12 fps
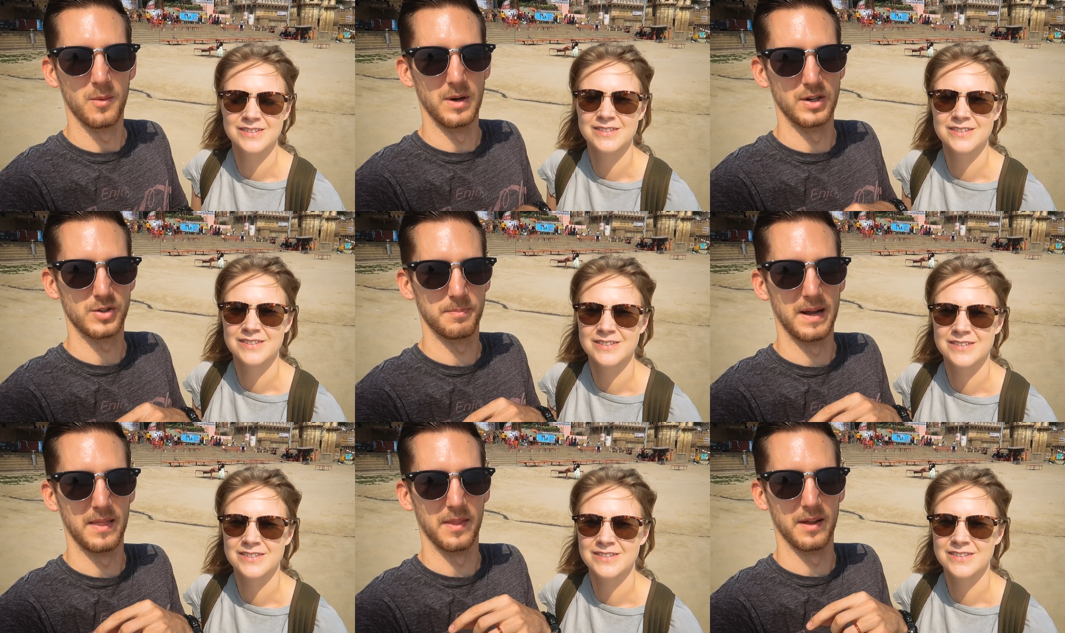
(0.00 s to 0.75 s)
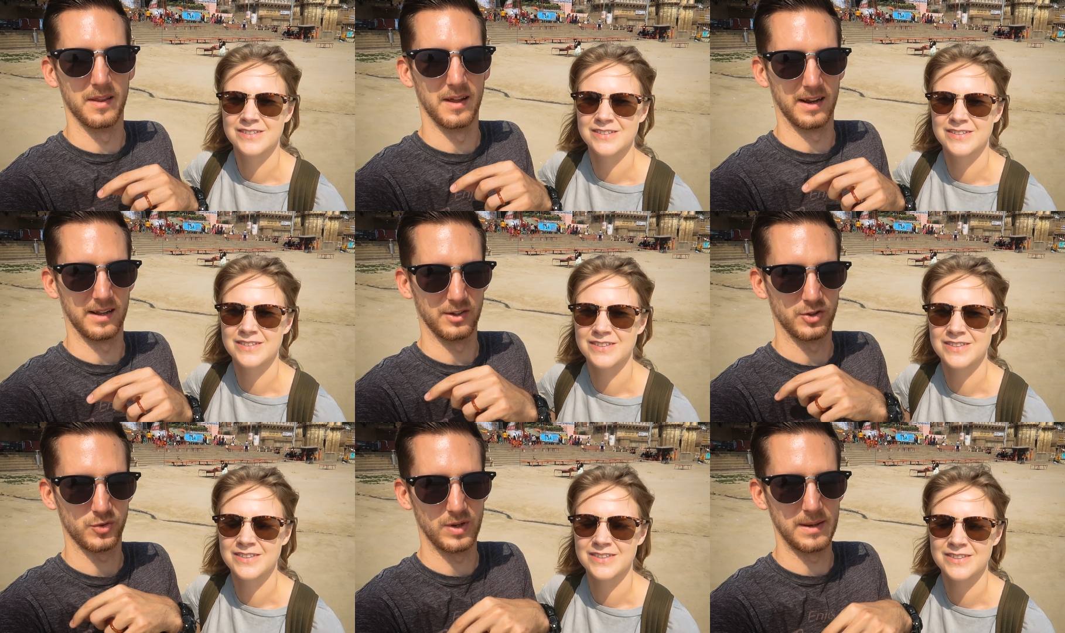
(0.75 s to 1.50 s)
Speaker 1: which meant that like
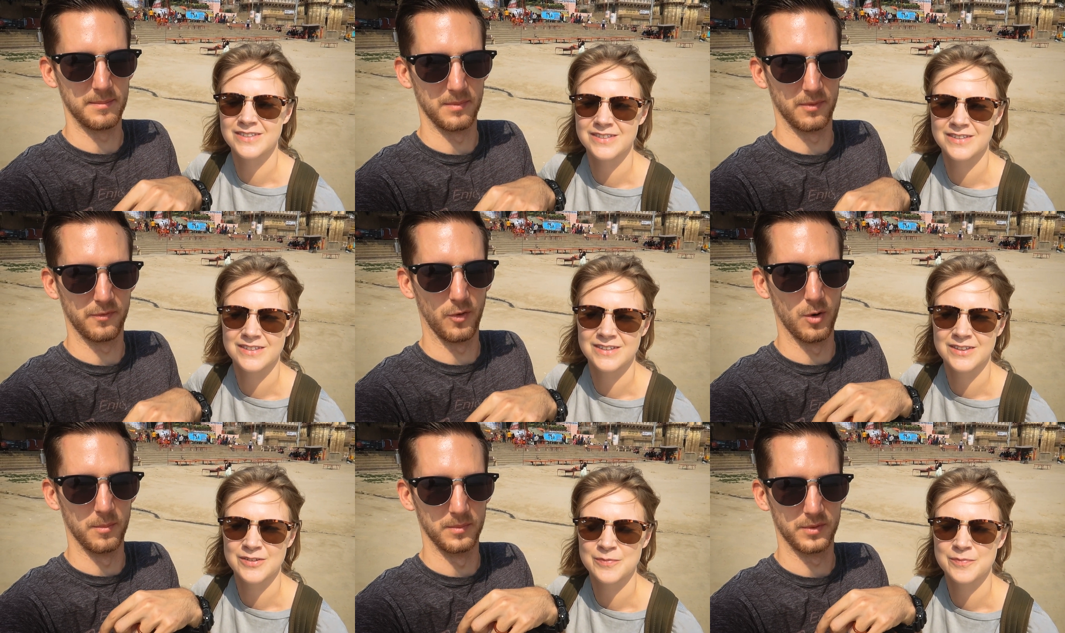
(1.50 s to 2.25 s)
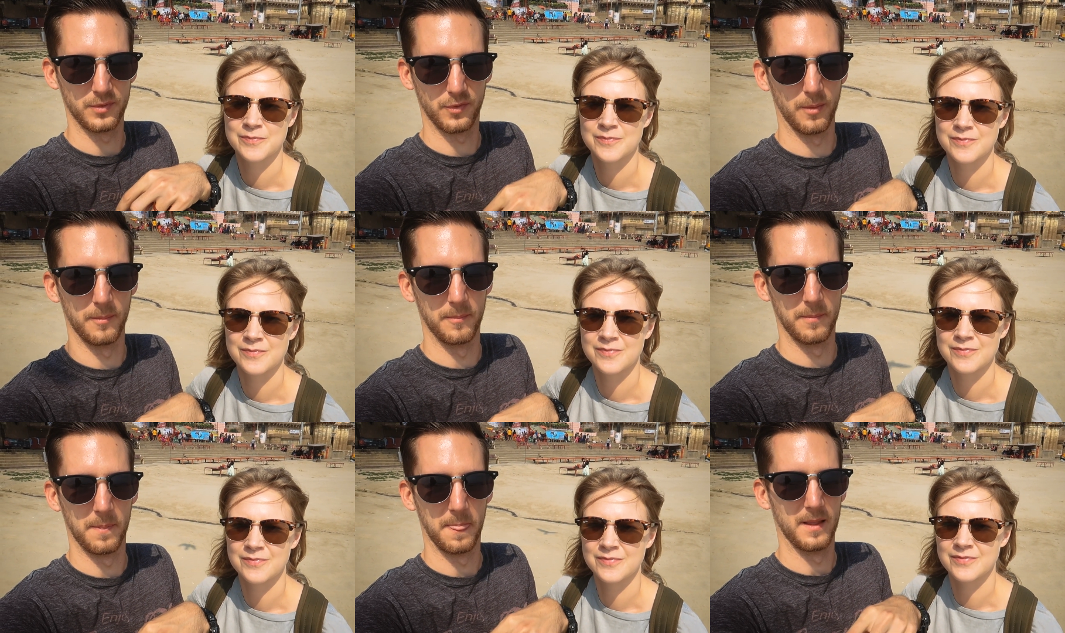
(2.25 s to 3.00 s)
a stream formed from
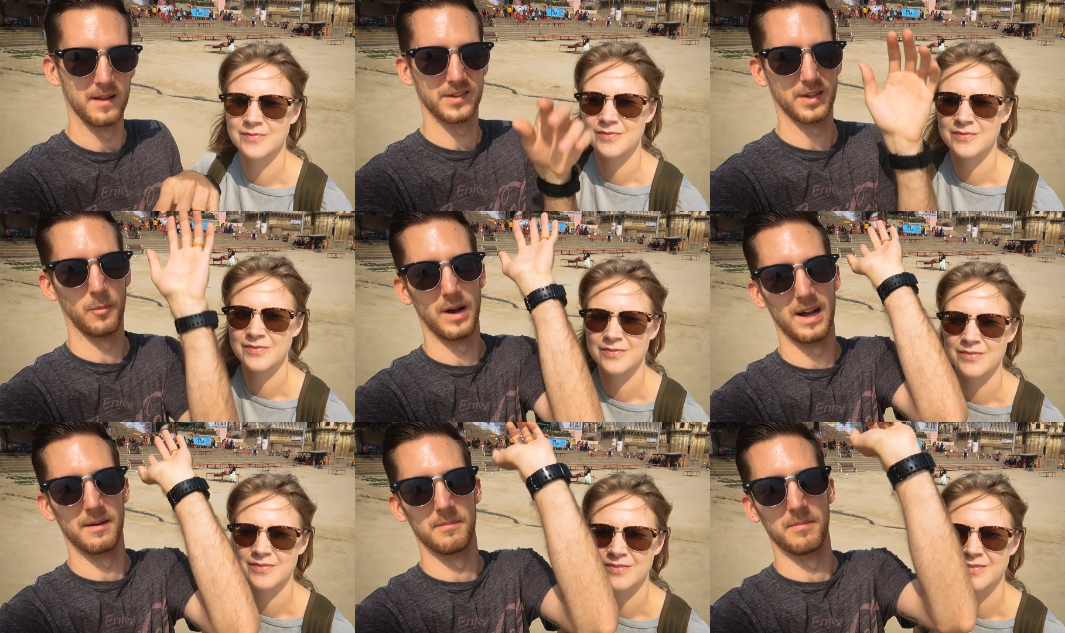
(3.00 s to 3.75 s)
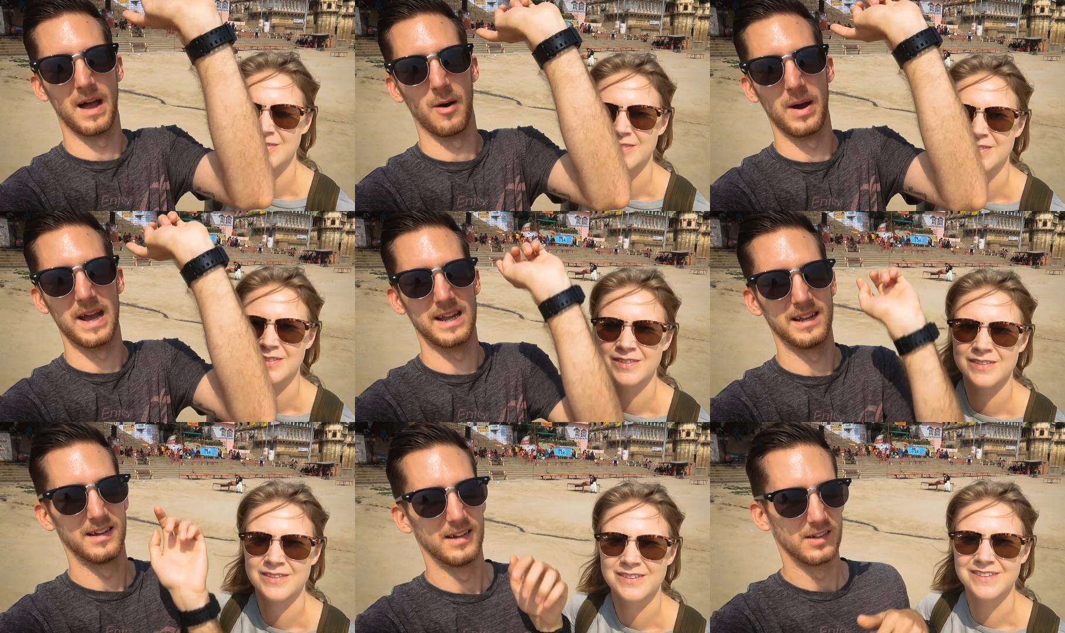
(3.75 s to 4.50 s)
somewhere that
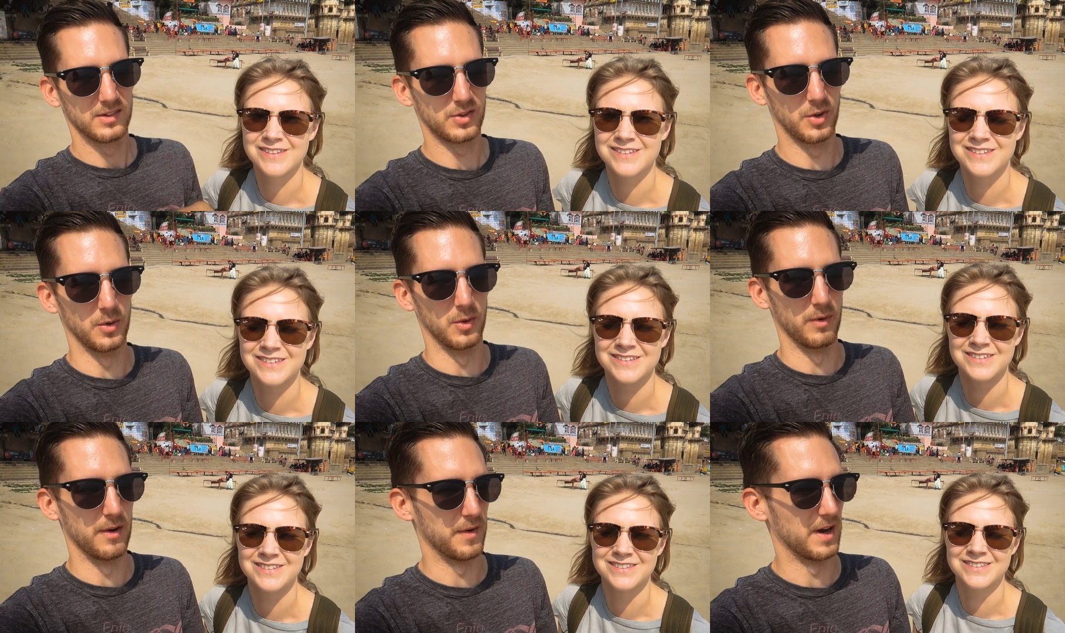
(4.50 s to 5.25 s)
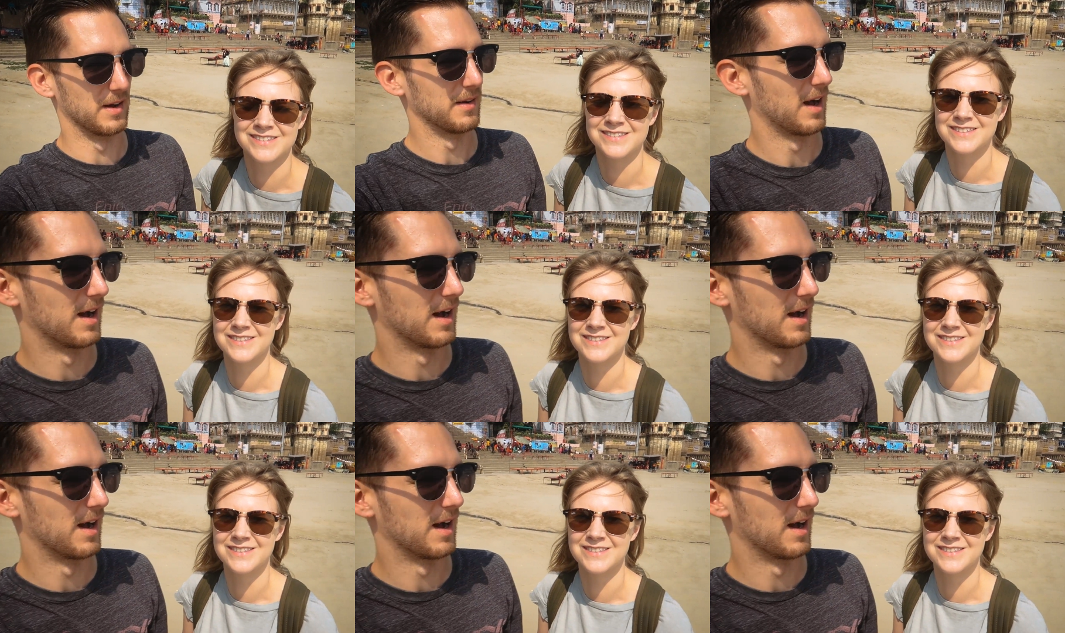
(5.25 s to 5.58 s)
way to the river.